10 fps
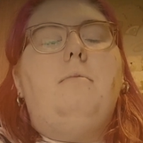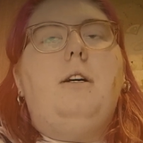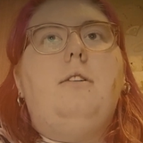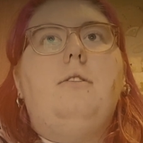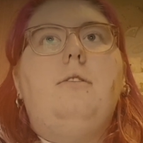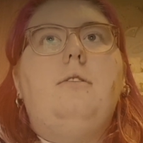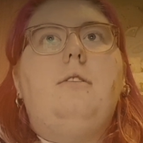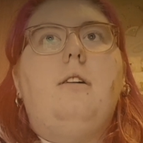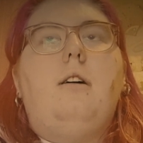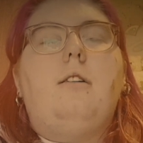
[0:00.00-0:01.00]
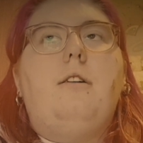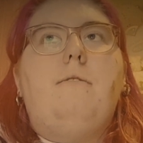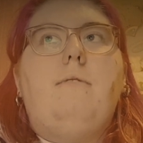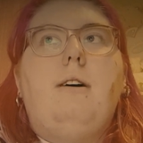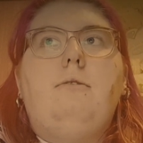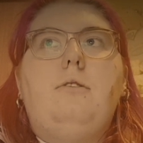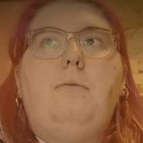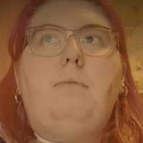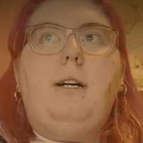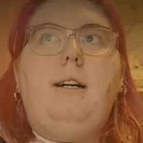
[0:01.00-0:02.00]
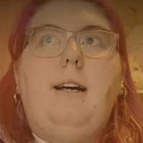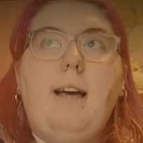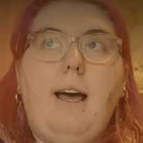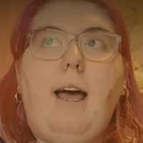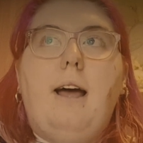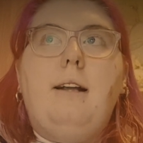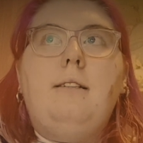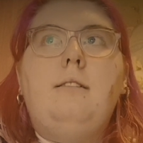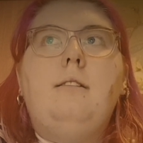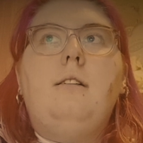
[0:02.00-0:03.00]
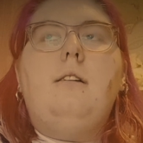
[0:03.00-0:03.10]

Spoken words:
because I got wound up again,